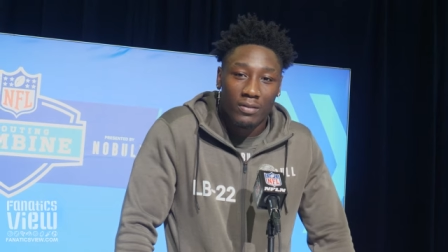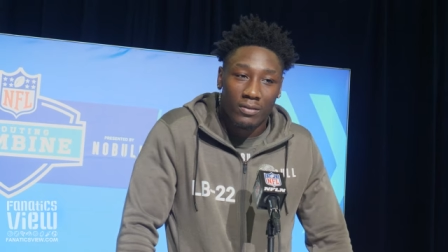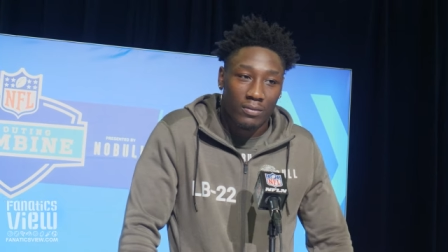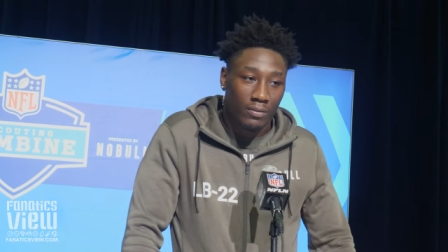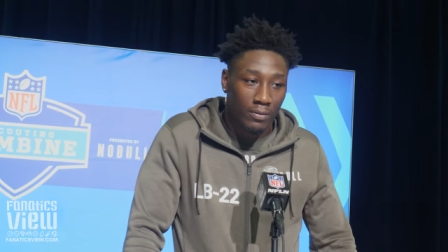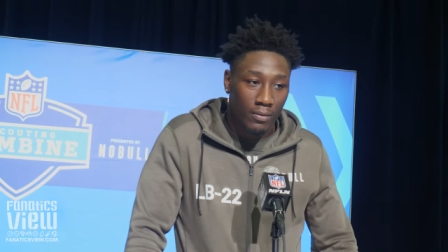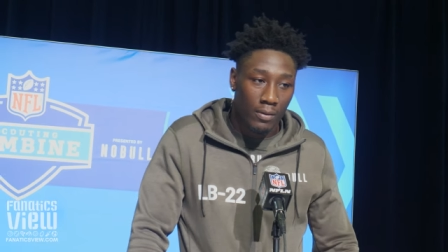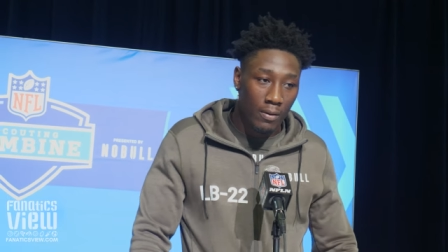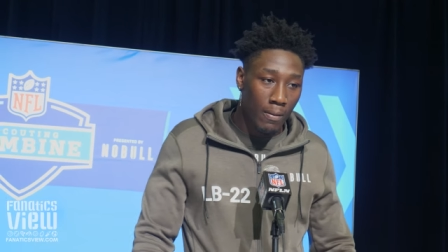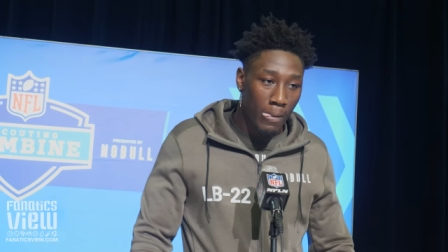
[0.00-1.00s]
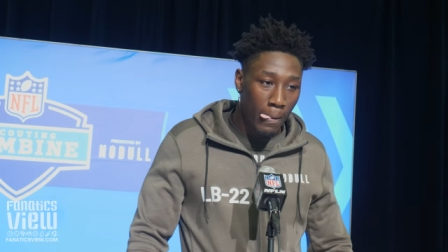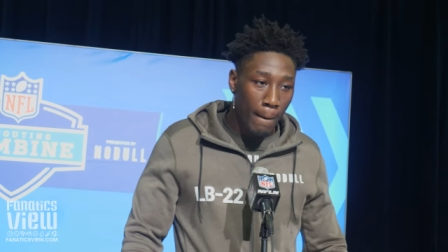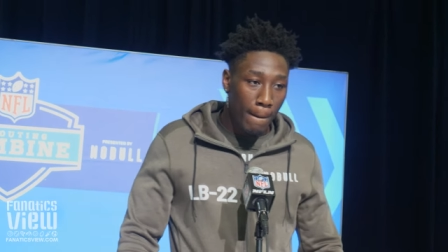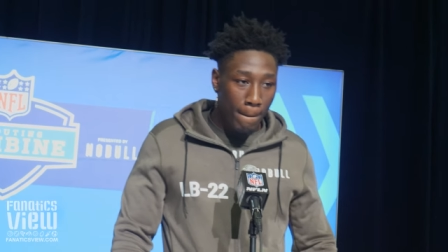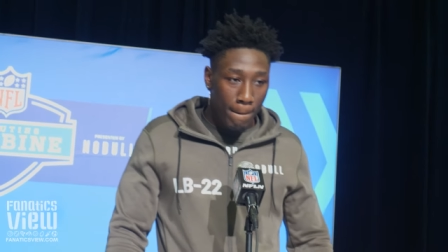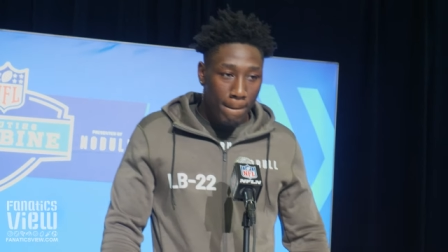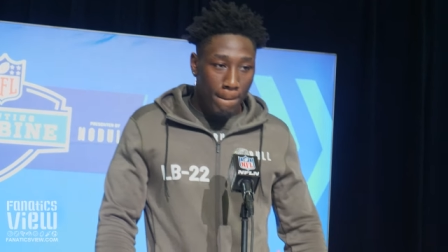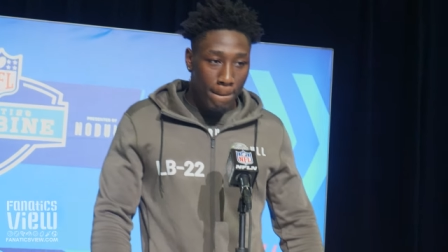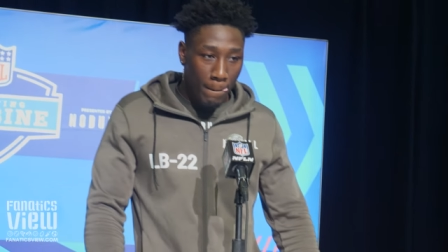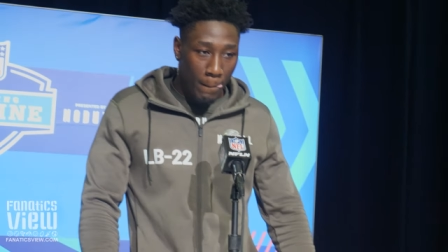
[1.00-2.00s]
DeMarvion, you had a couple nicknames in
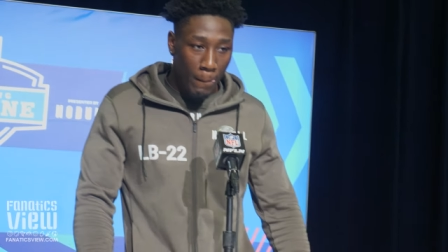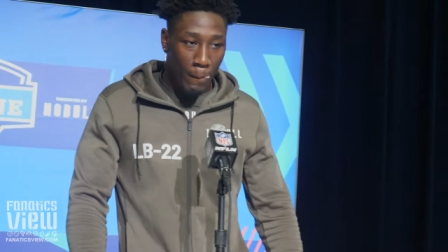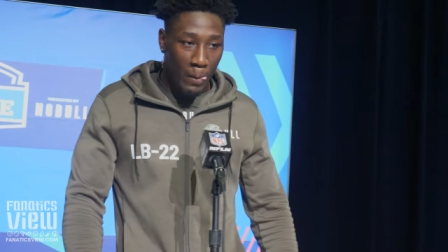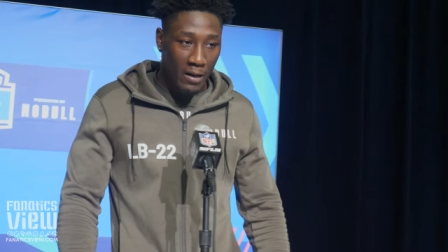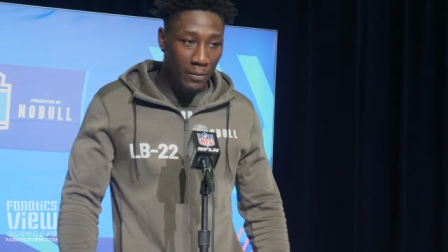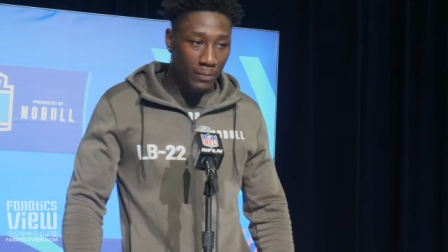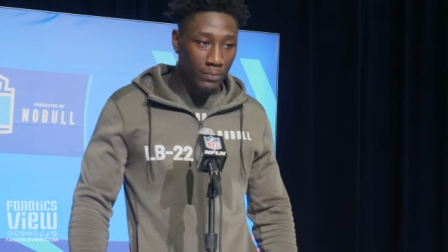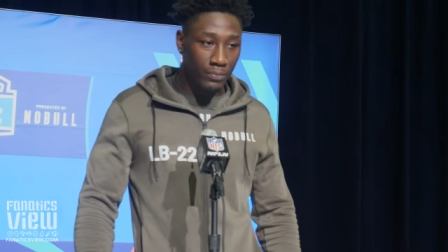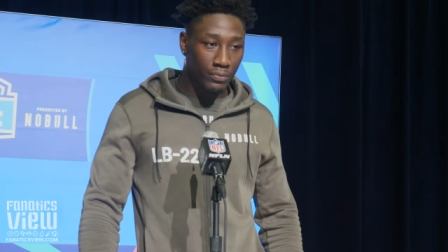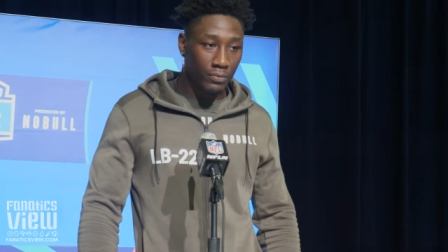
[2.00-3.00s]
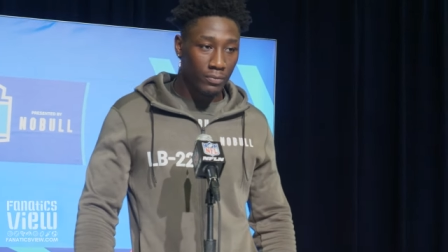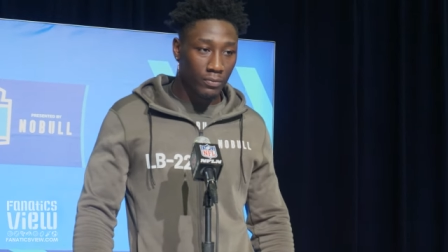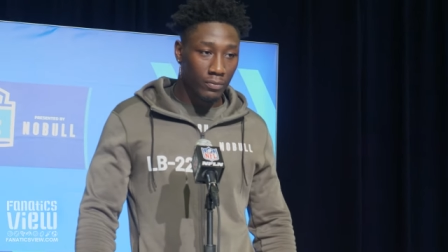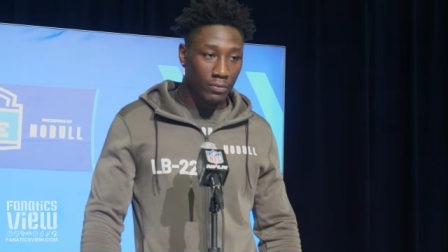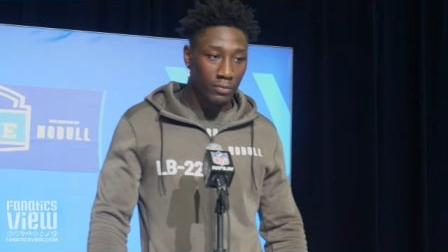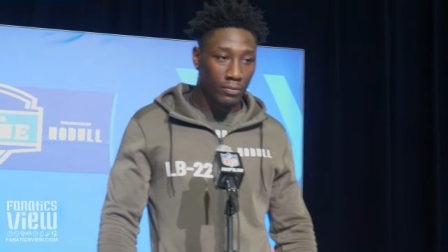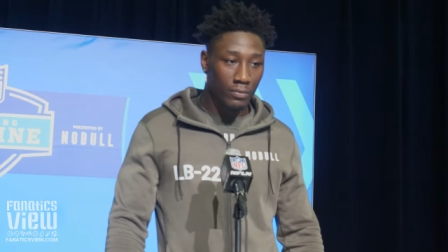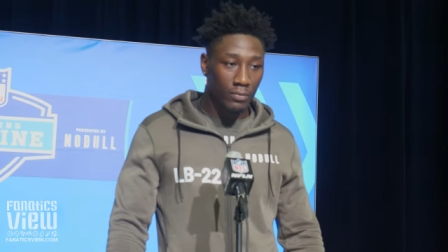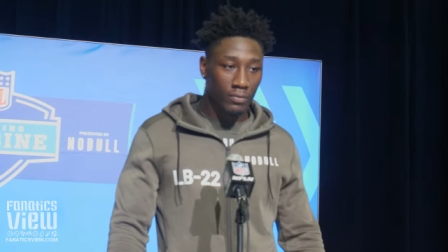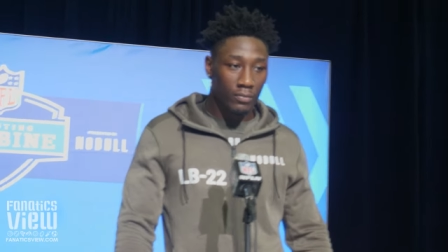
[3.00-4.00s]
college. One was Agent Zero, the one
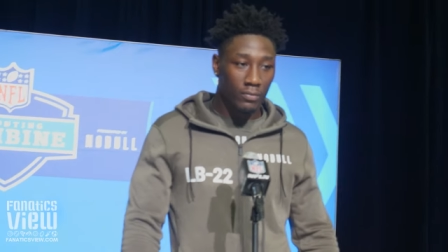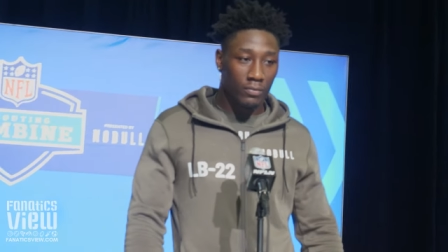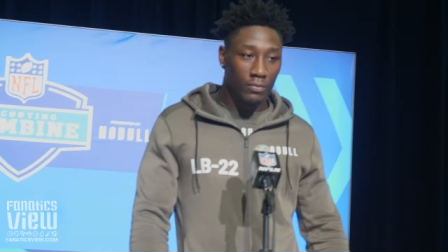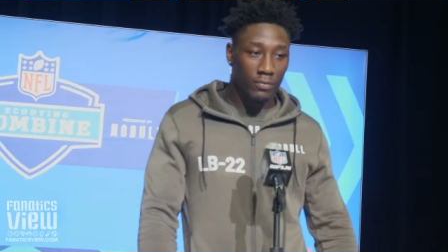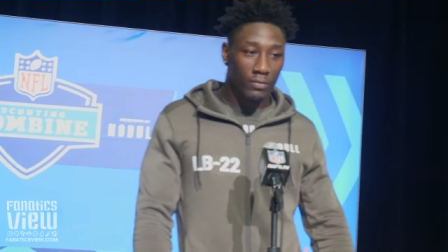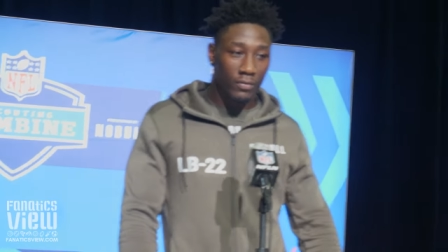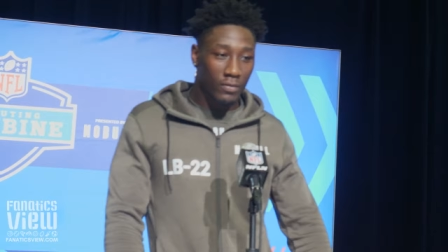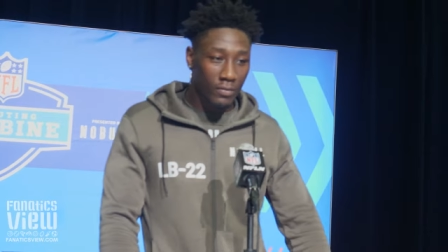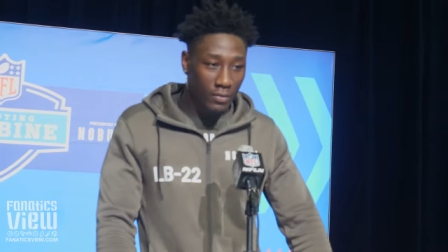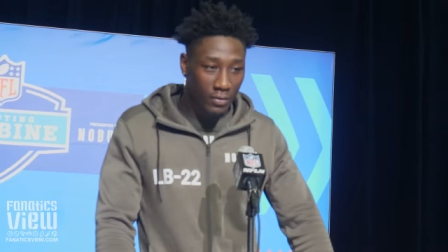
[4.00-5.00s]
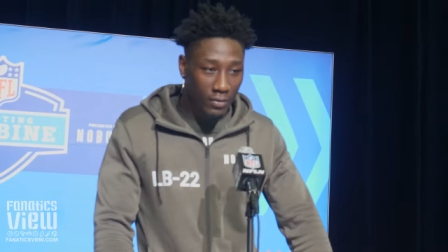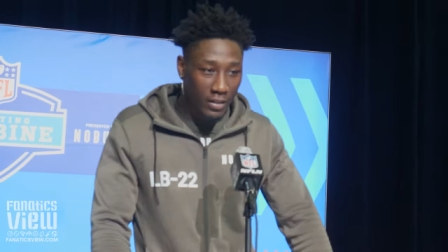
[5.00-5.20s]
that was the Arm Band Bandit.